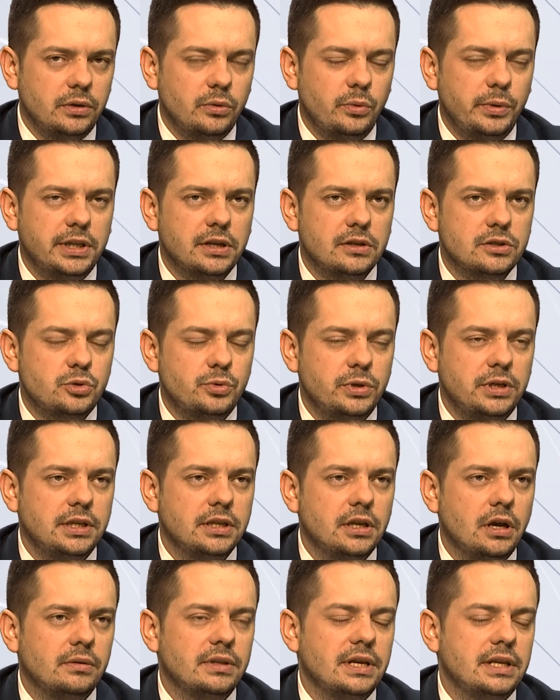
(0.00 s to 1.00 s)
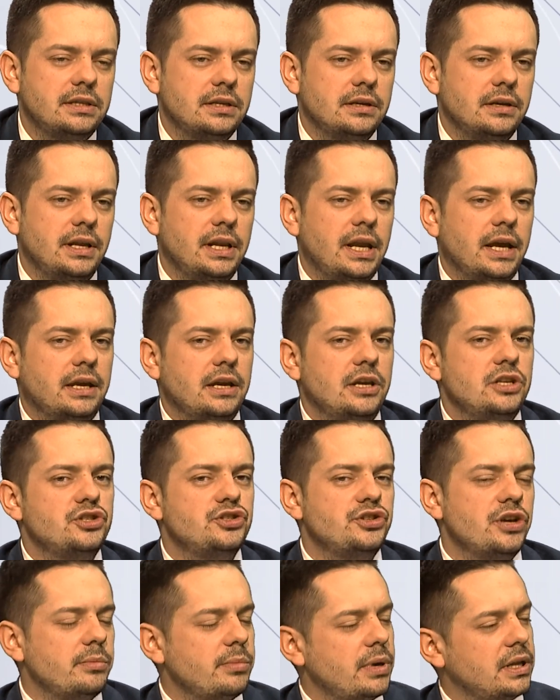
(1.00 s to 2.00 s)
we don't really know that. Like in
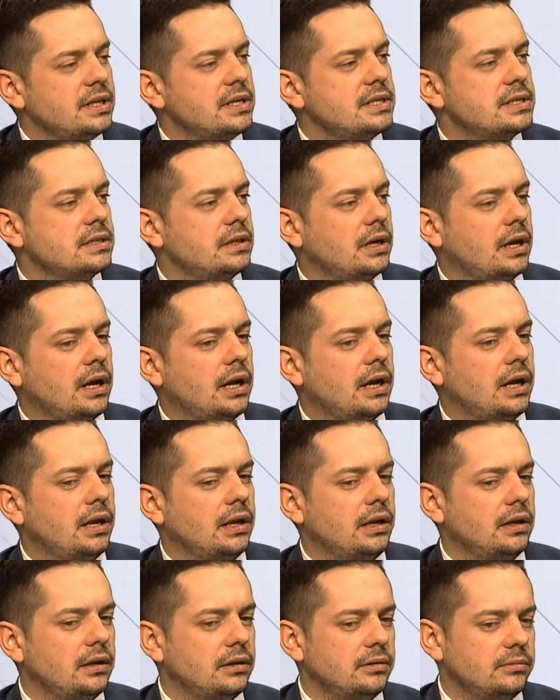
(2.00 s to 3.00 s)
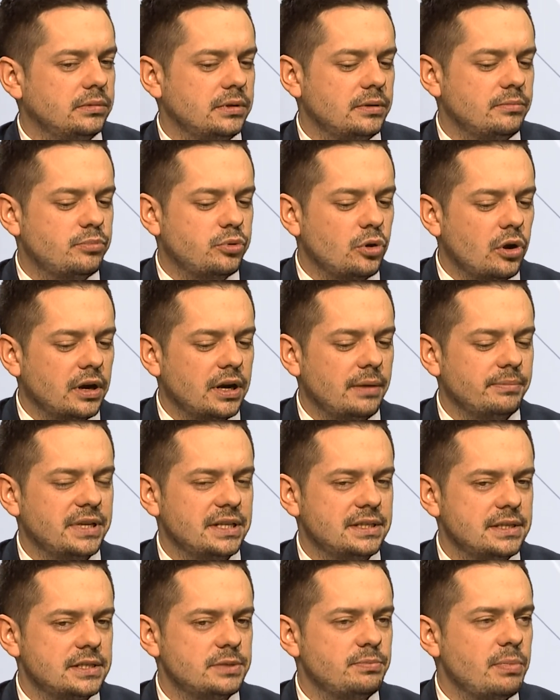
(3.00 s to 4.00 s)
Germany, is a program
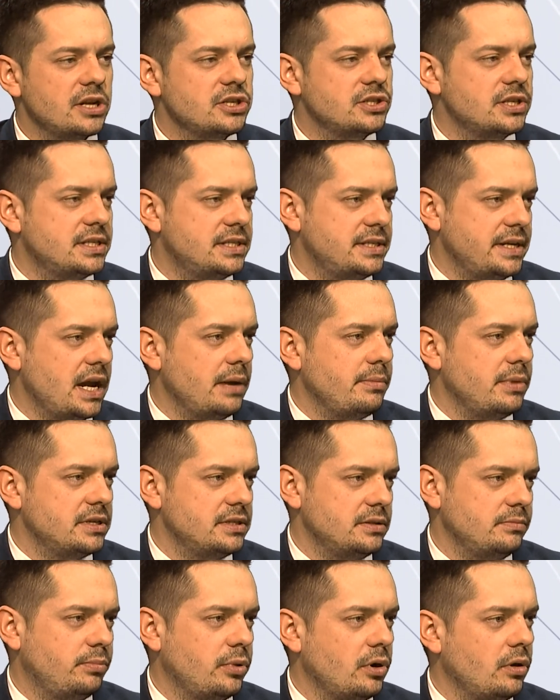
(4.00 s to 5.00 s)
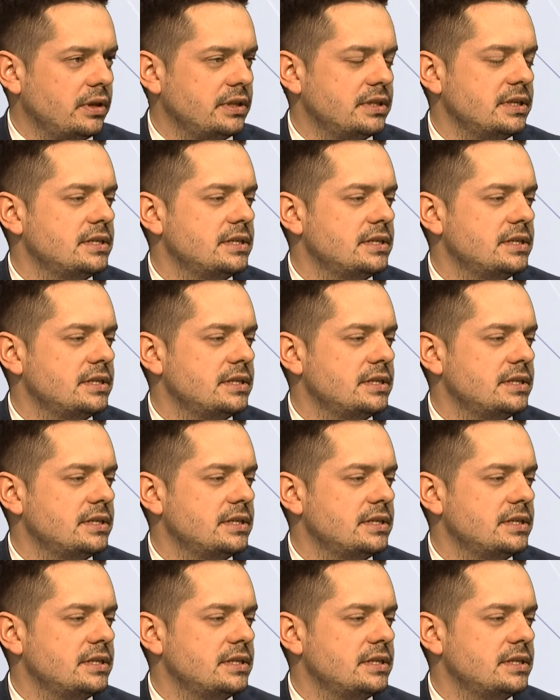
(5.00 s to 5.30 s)
that is much the same as in Poland.